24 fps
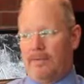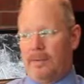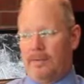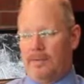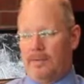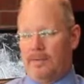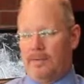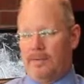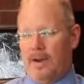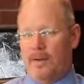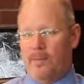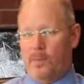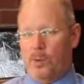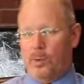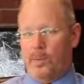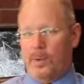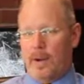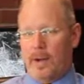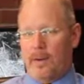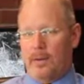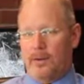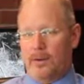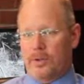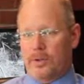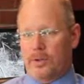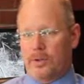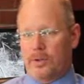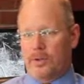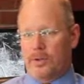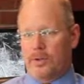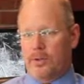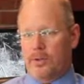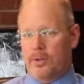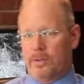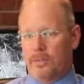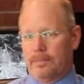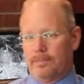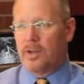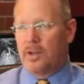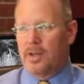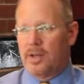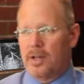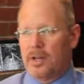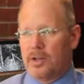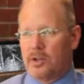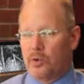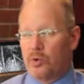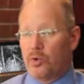55 more pounds to lose.
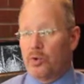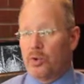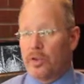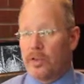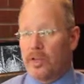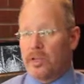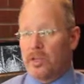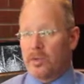It truly